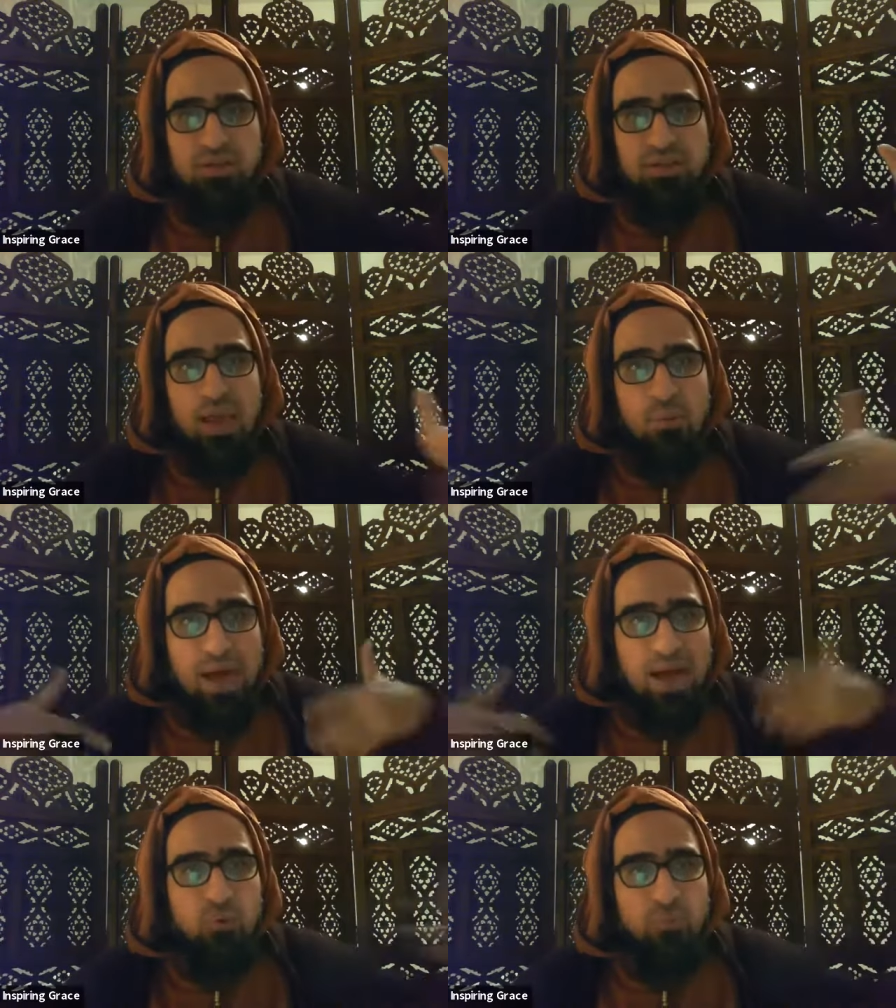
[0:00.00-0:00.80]
yeah, our
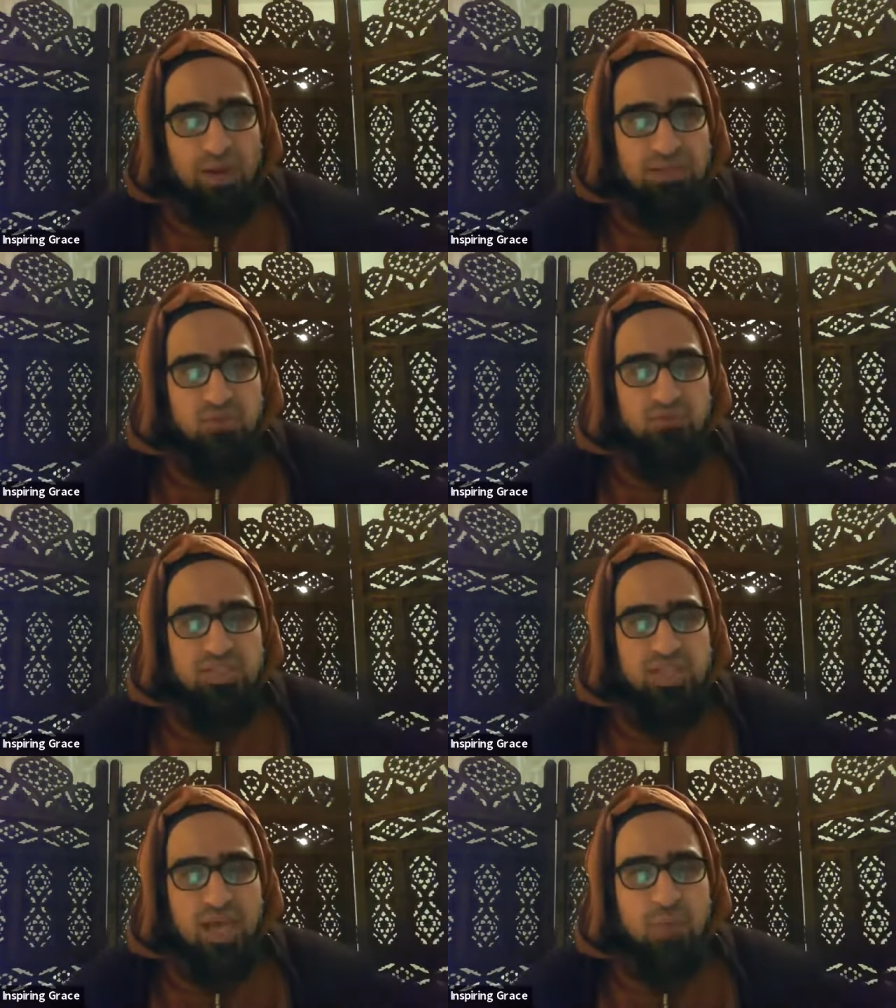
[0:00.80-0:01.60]
outward practice of
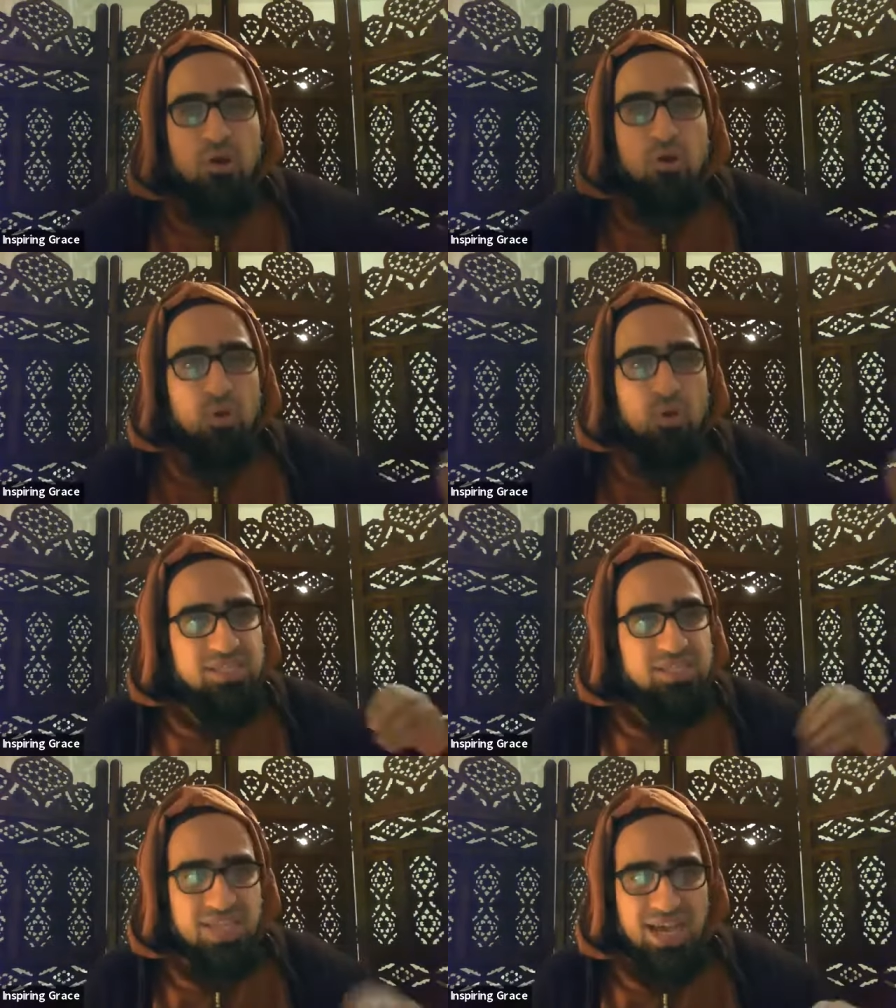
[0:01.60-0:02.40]
Islam, what's
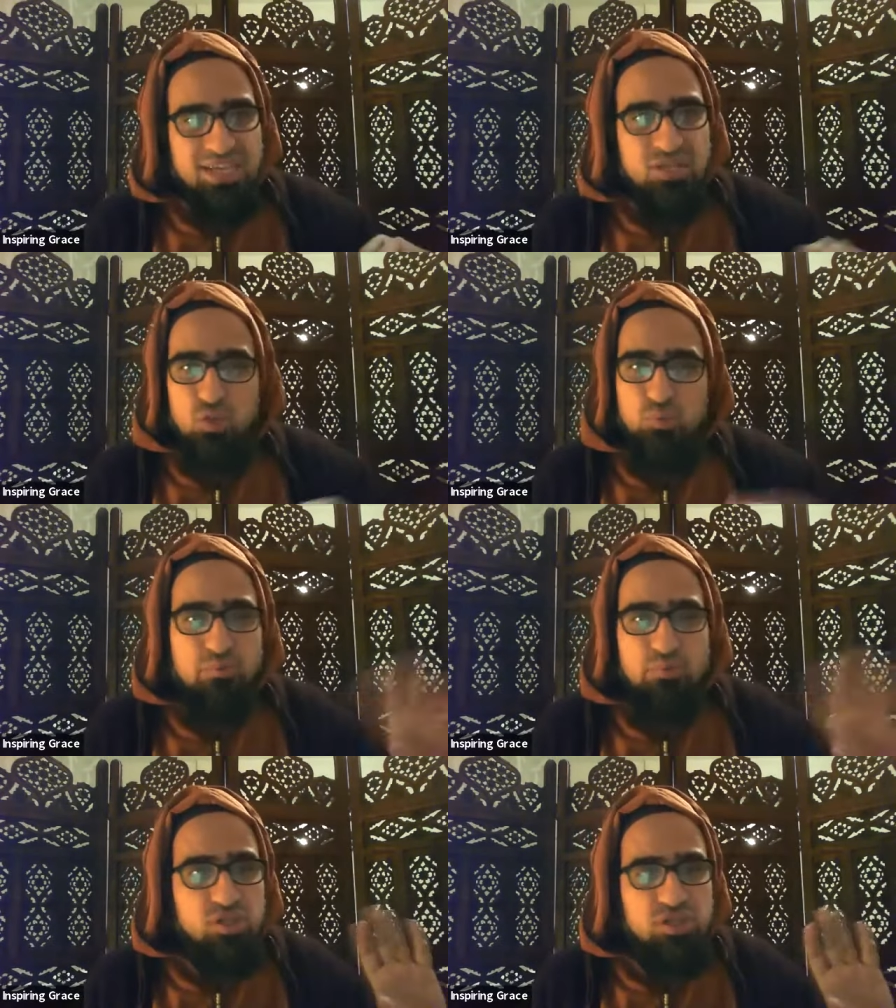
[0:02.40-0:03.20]
inside us should be
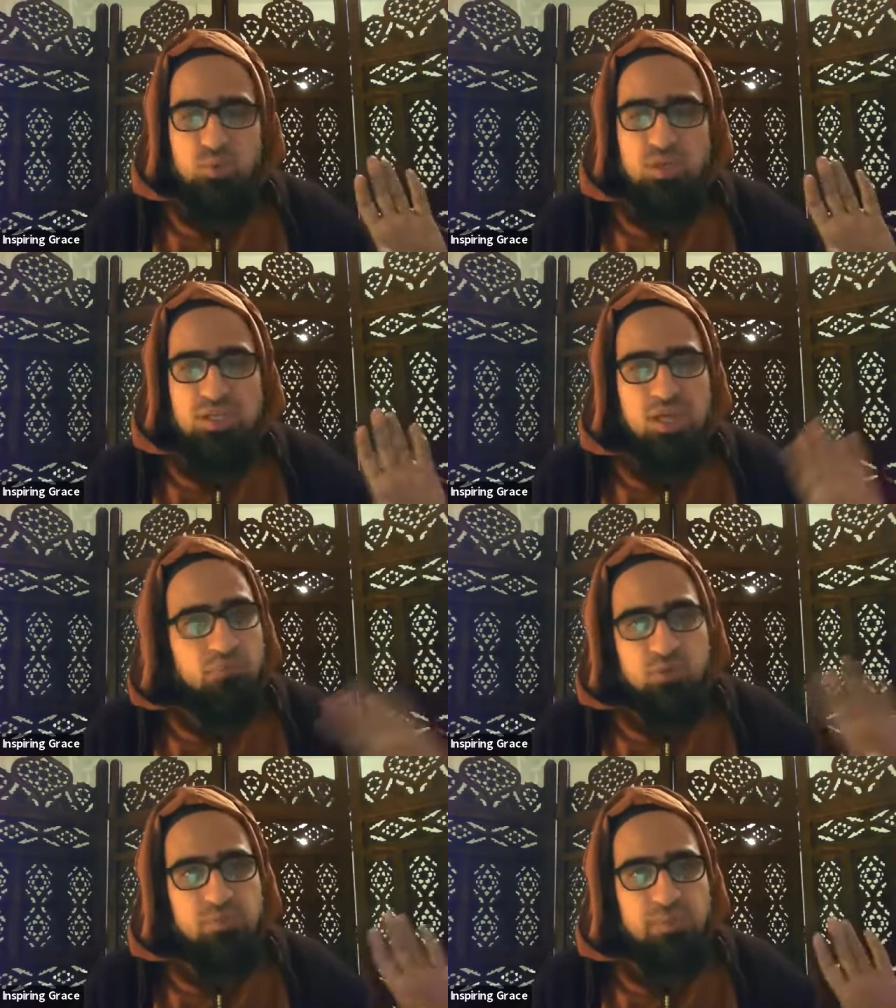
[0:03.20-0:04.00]
much sweeter and
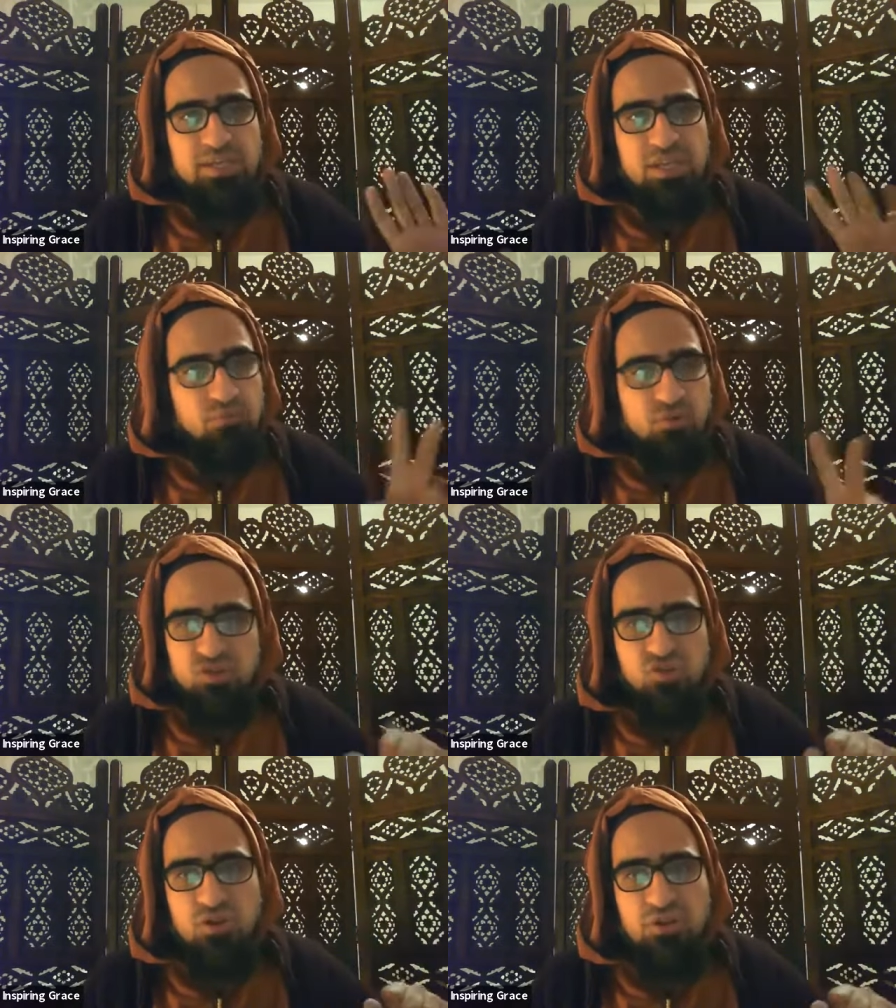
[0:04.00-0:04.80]
much better and much
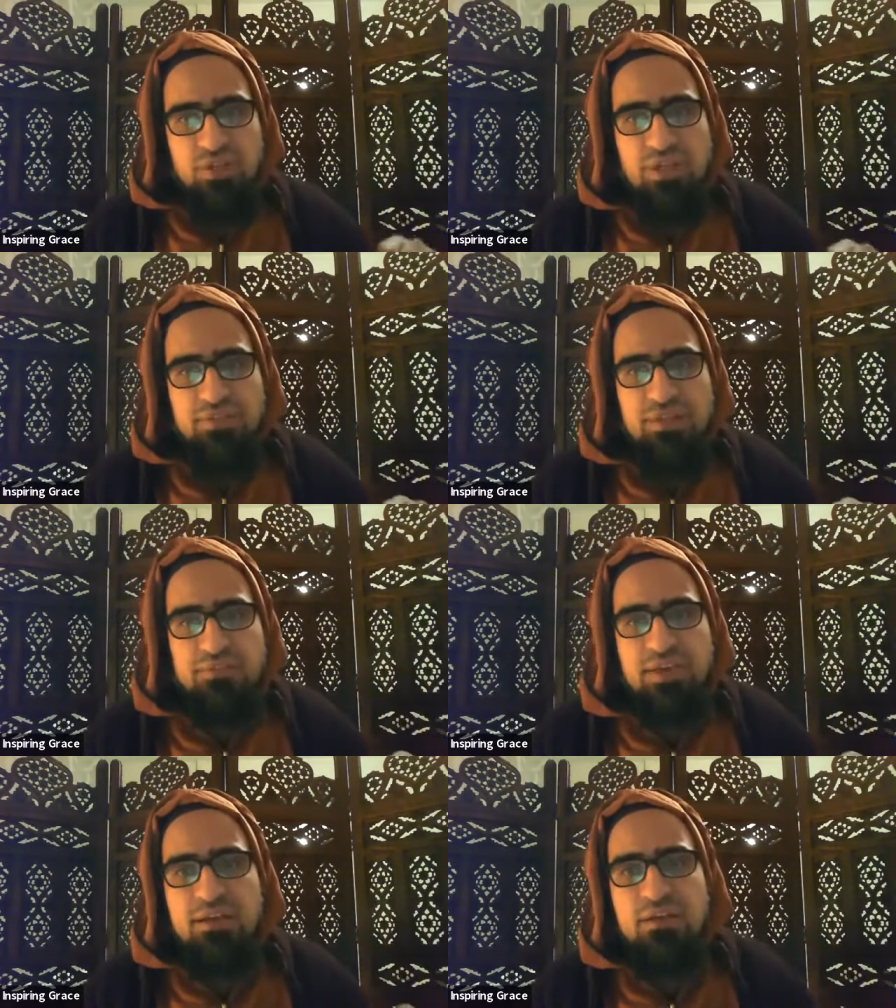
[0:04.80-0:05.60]
stronger than,
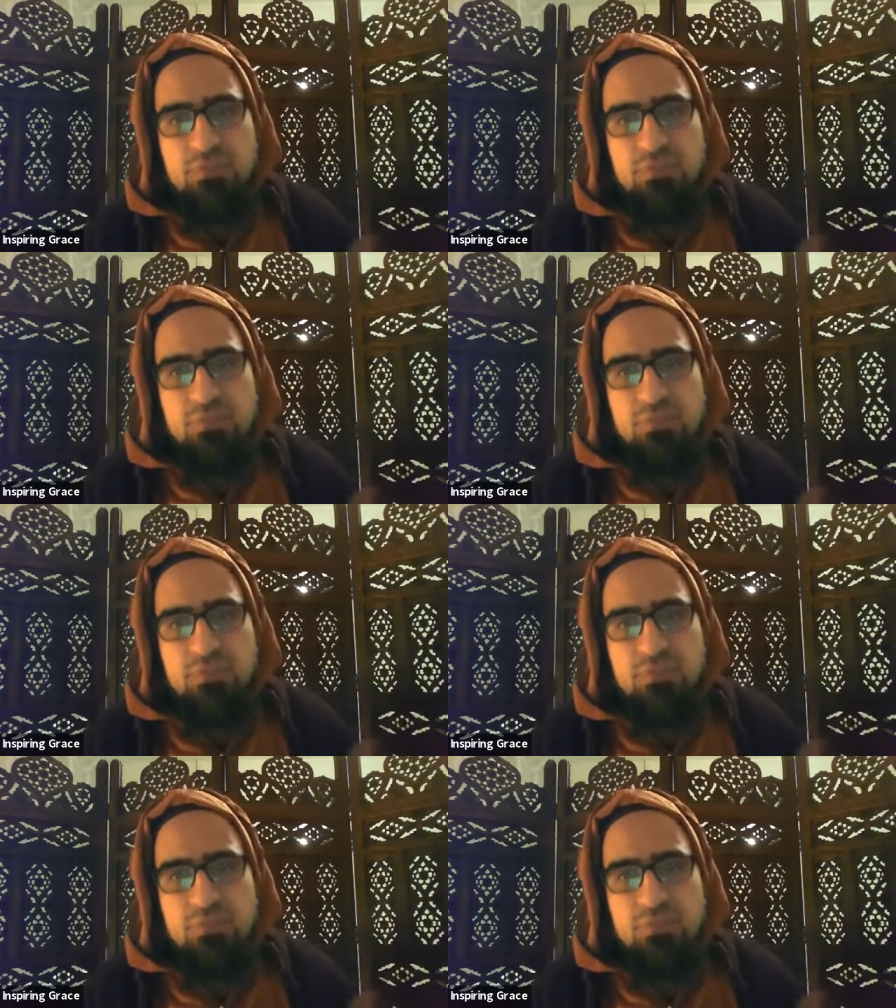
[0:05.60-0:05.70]
than that.